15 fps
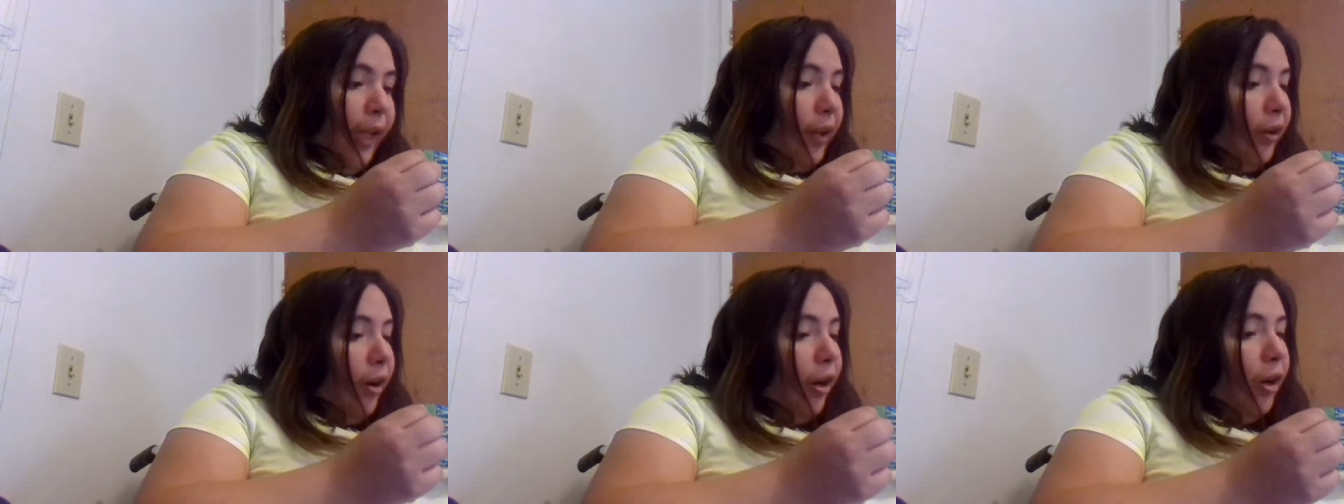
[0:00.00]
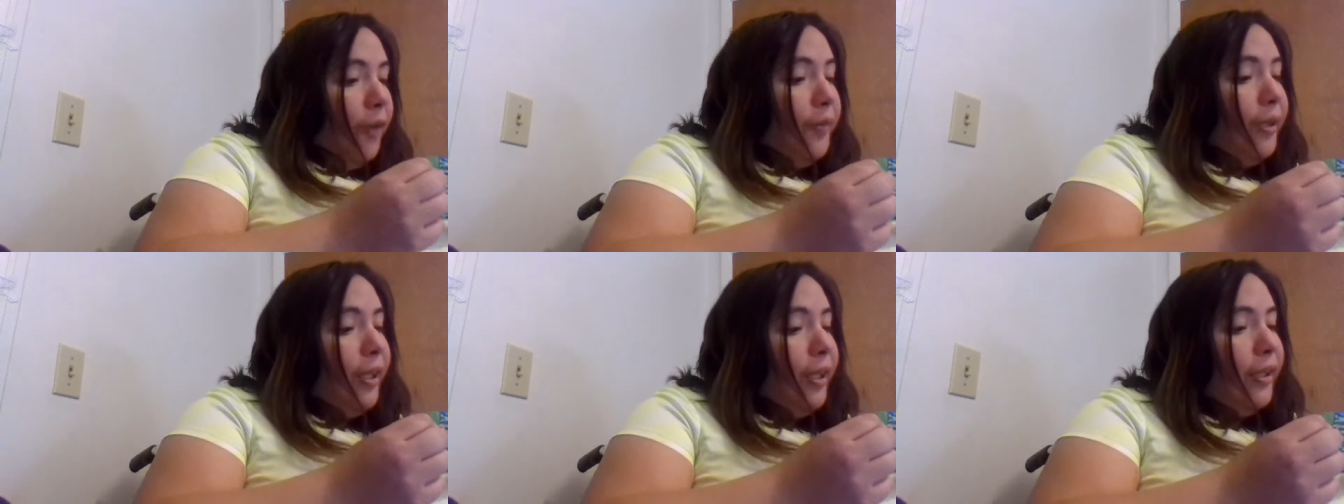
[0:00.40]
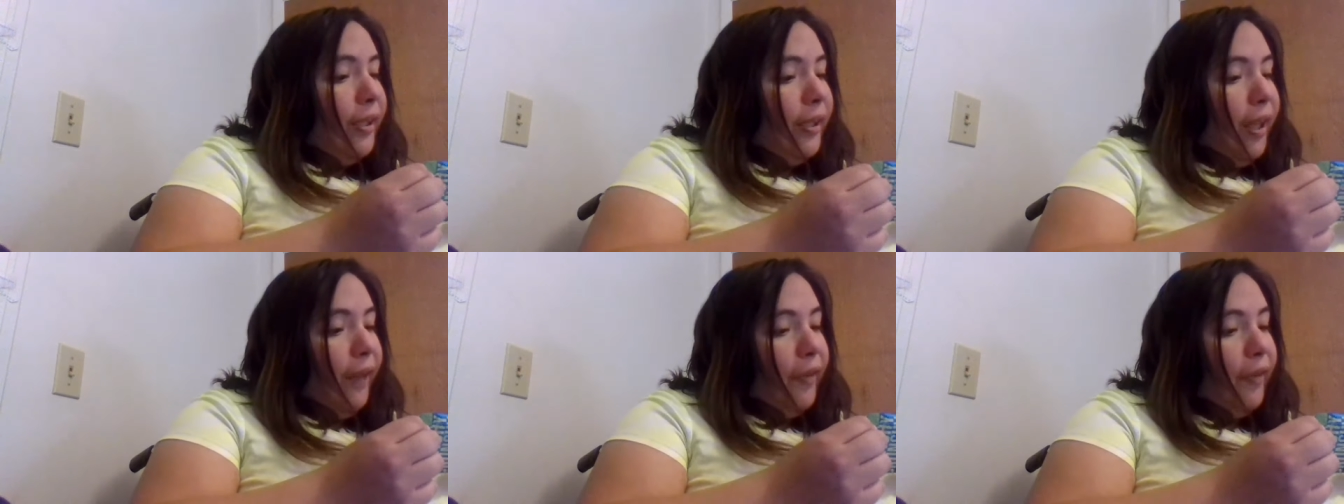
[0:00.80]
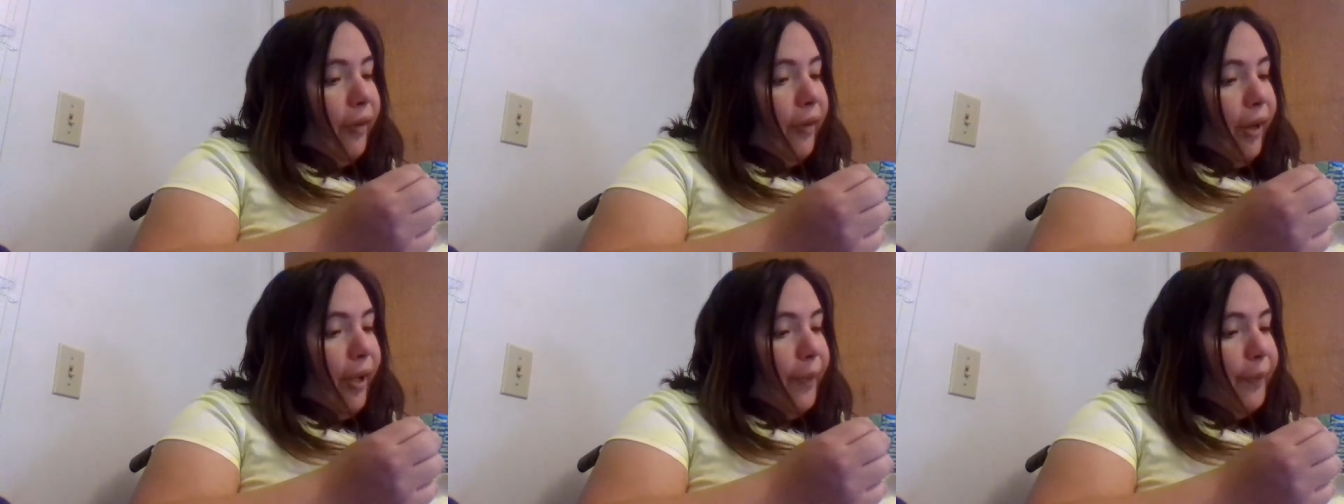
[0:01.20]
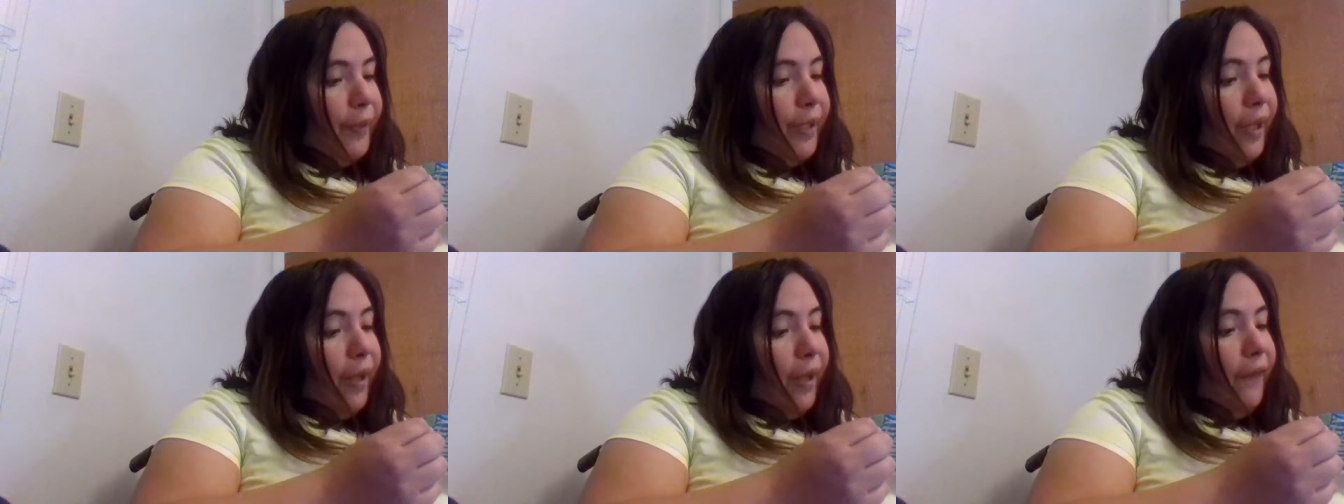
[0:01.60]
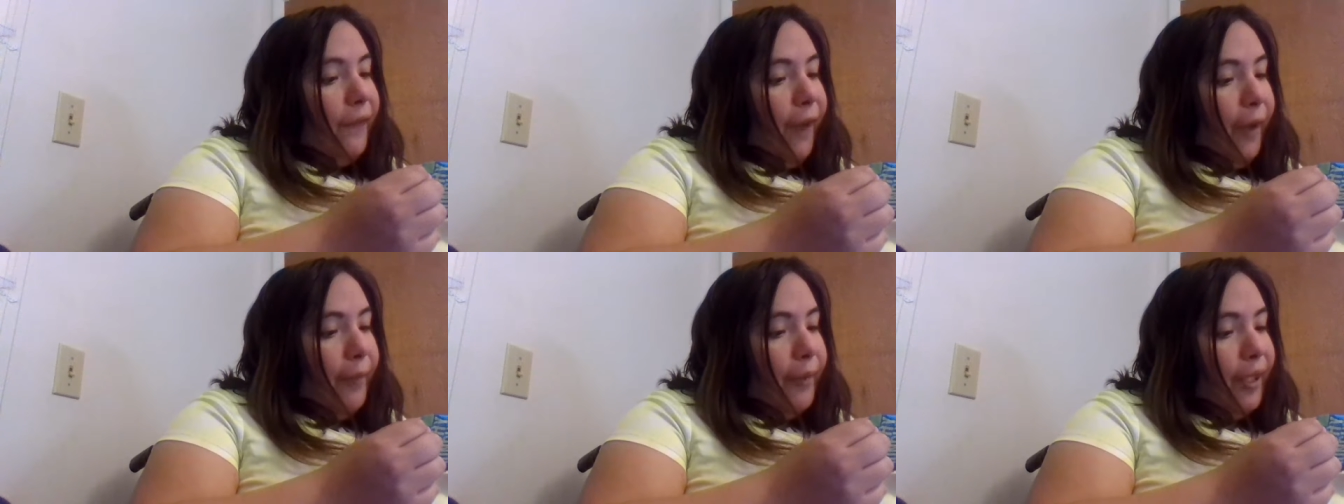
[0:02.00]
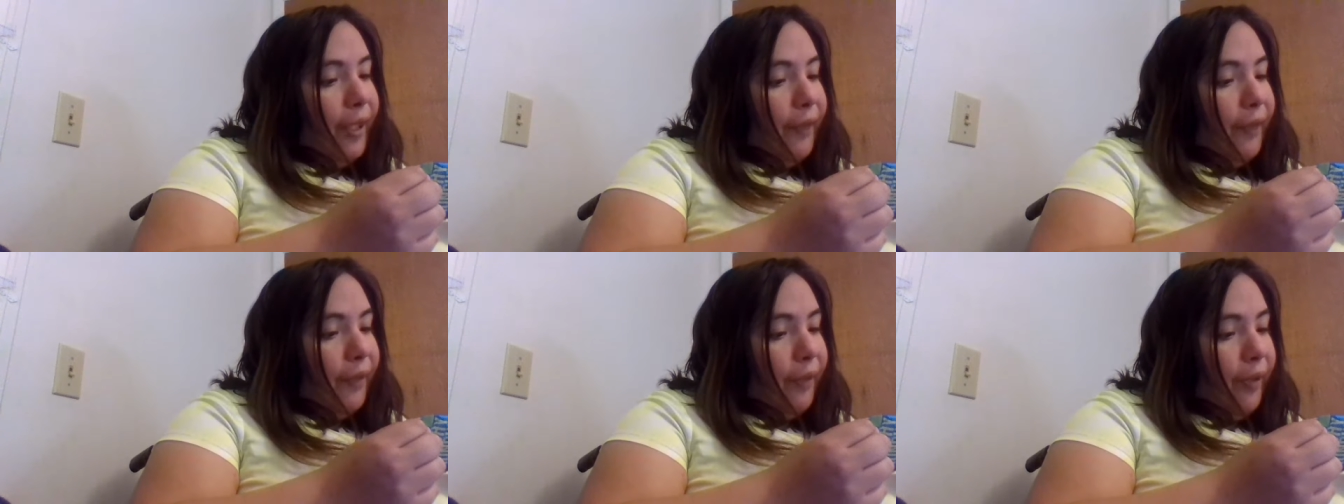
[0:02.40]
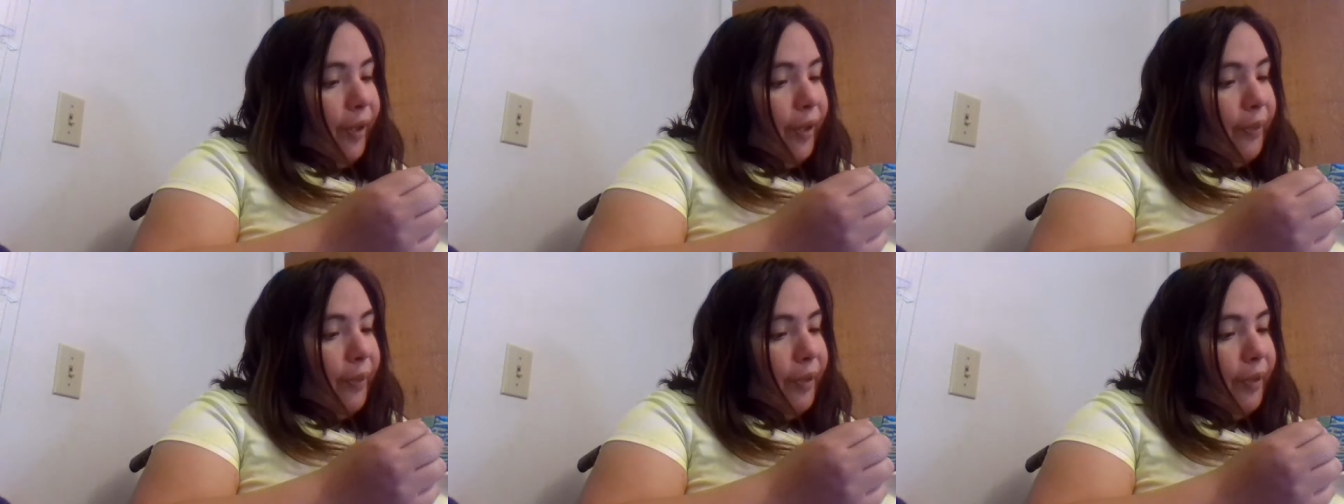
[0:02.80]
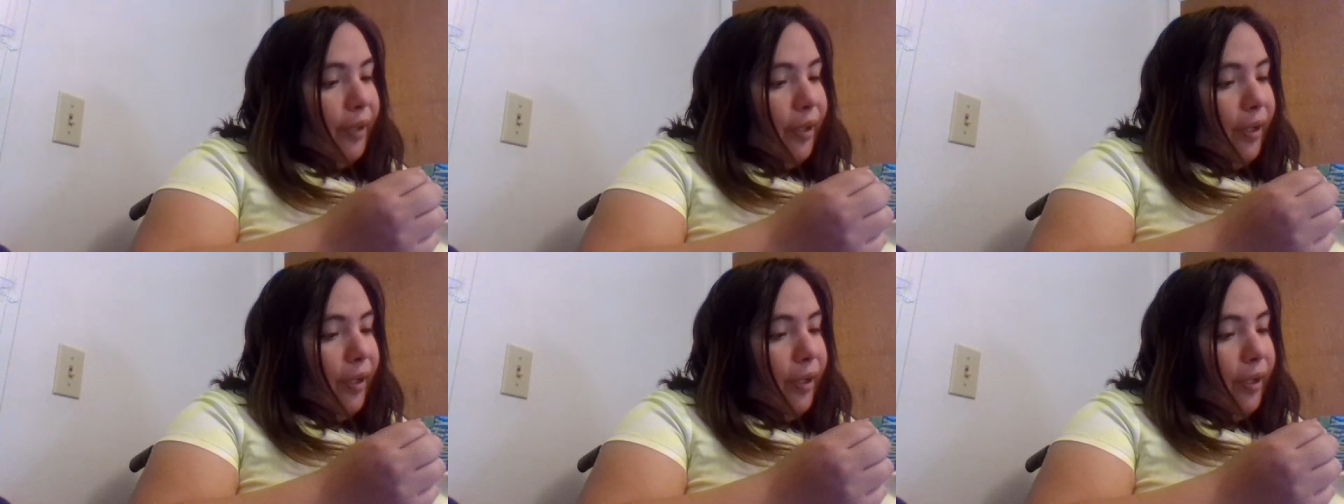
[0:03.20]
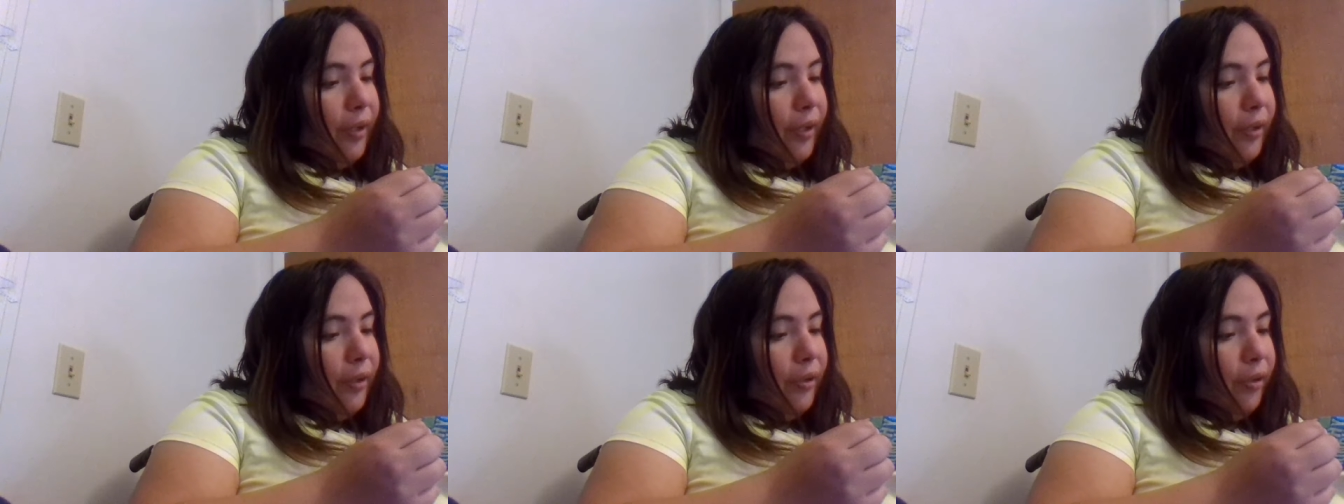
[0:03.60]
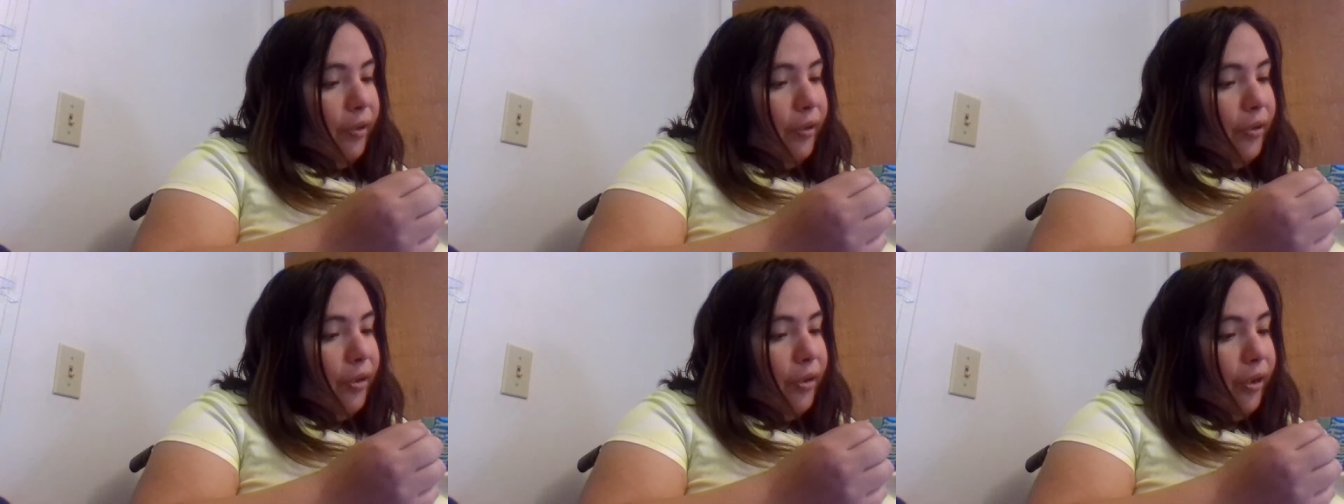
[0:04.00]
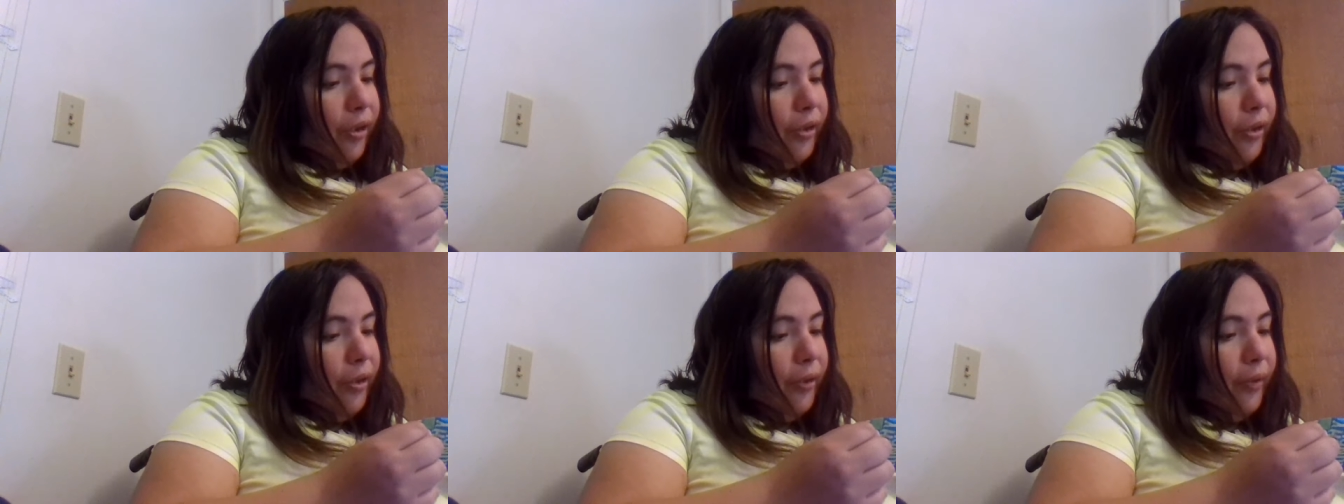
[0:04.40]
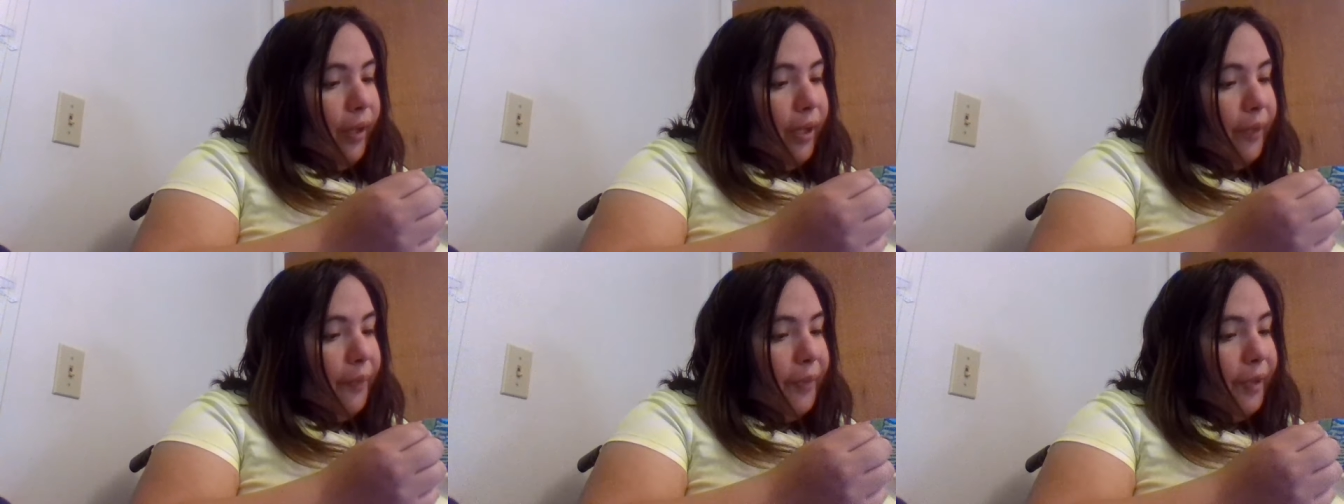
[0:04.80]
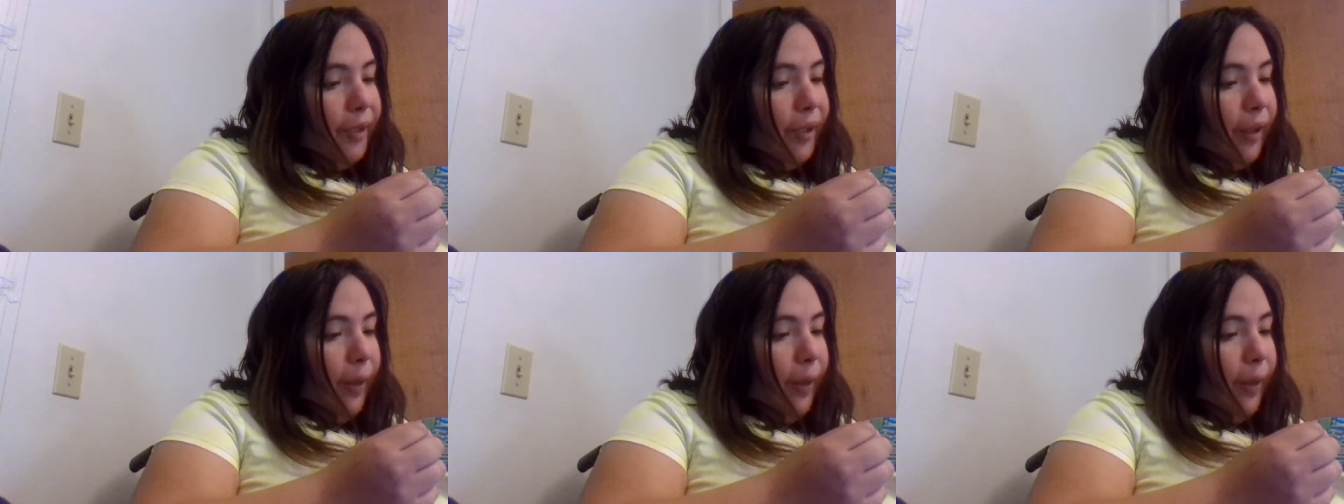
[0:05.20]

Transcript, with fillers: carbs is 11 grams, fiber 7 grams, total sugar is 2 grams,